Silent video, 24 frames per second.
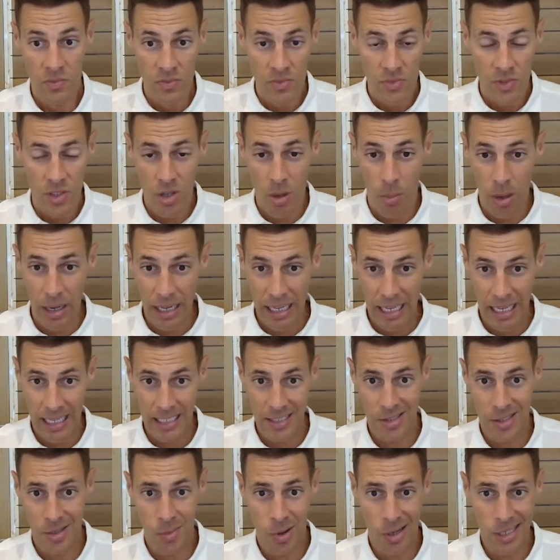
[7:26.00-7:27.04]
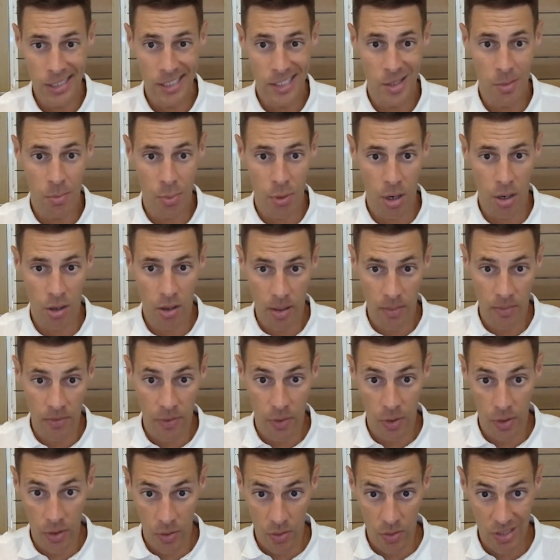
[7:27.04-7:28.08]
So by customizing the program
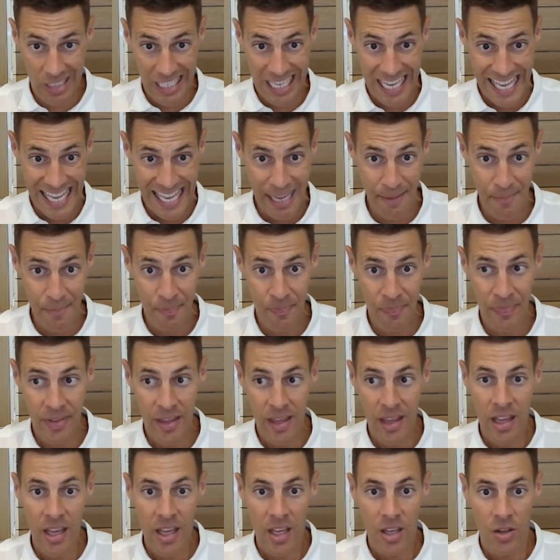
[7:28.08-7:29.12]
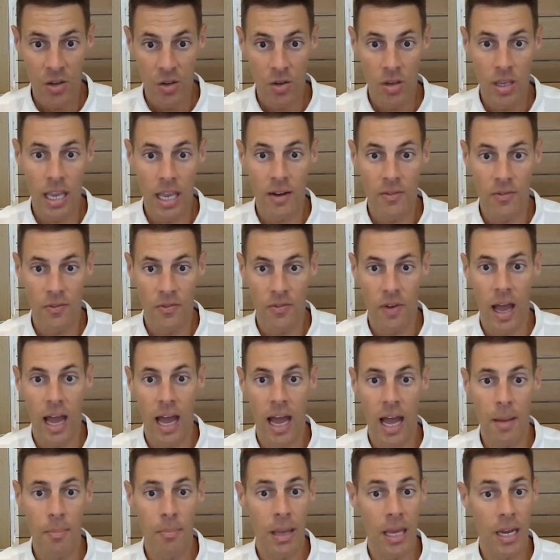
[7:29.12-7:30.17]
for your team, you get
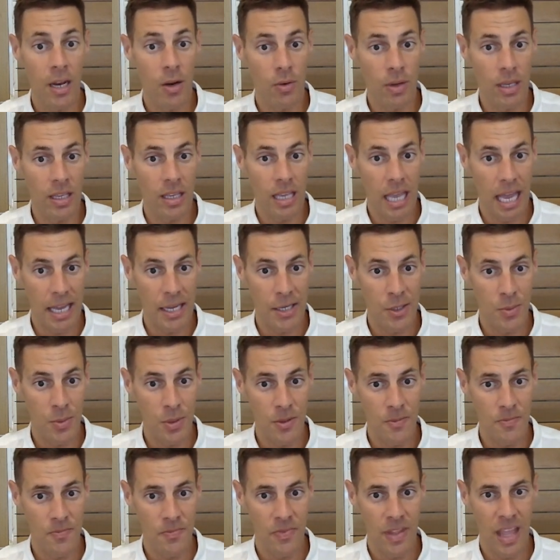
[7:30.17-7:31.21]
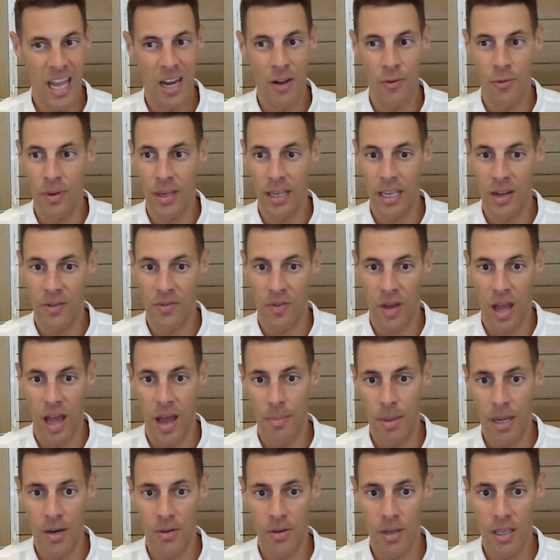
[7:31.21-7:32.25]
far better engagement. And if we get far
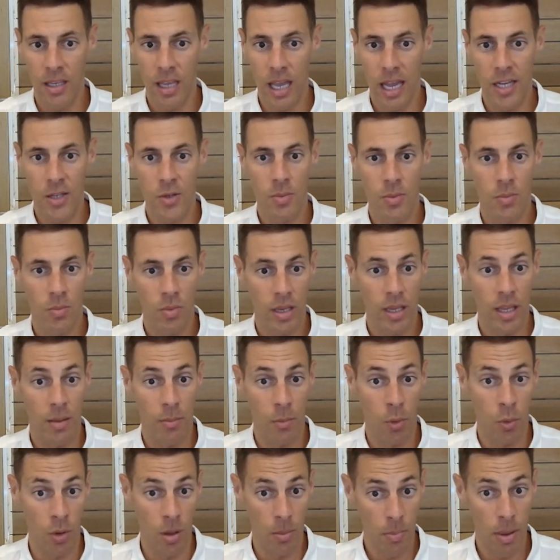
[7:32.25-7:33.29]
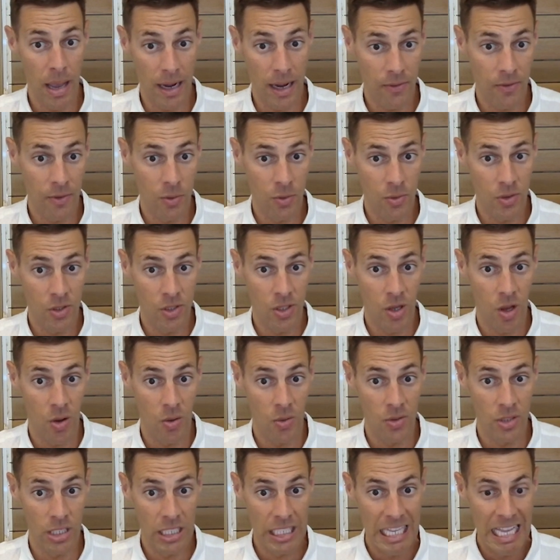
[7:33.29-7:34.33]
better engagement, we get more impactful
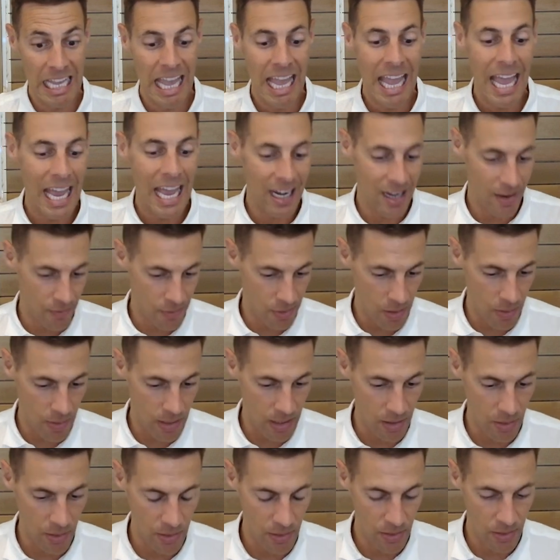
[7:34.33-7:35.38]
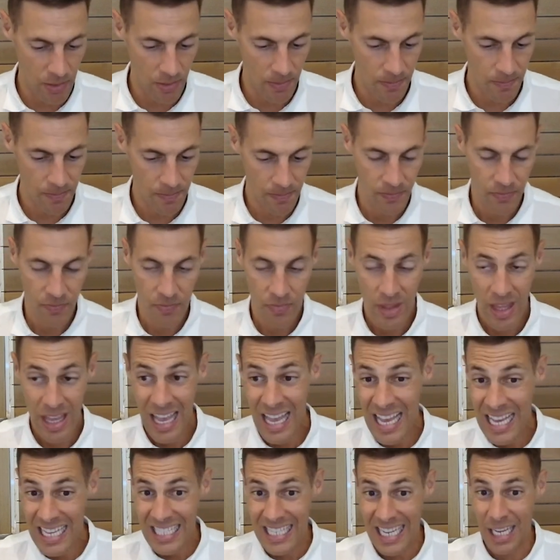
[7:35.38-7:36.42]
results and everyone learns.
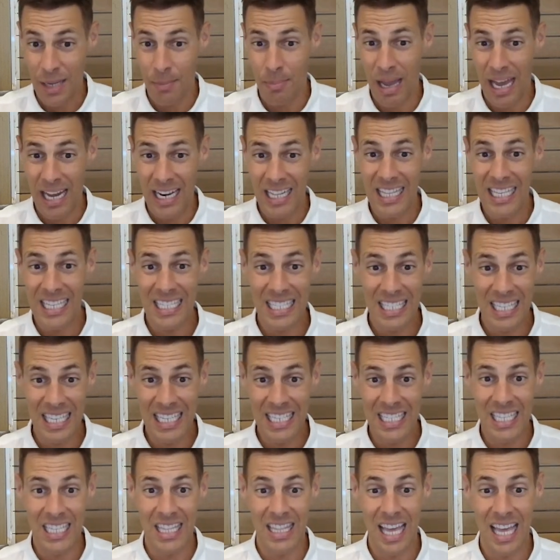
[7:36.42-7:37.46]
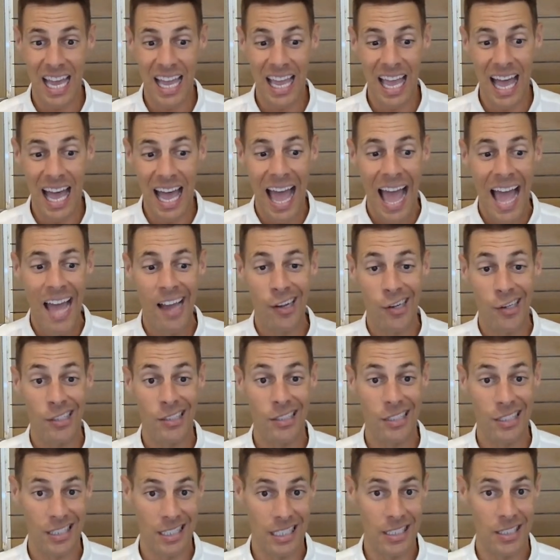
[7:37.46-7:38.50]
Second part of this is that they are
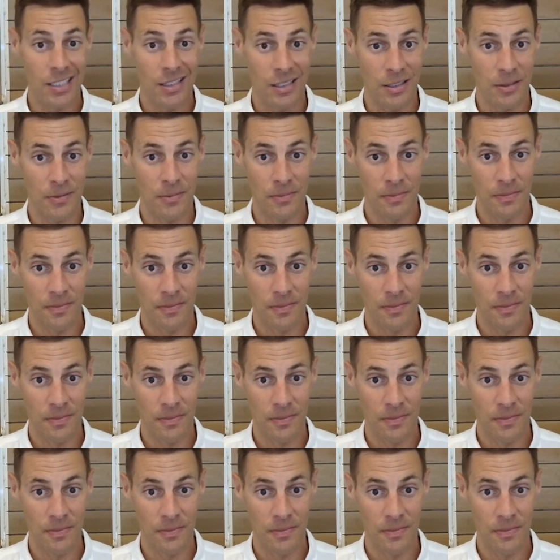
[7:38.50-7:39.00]
consistent.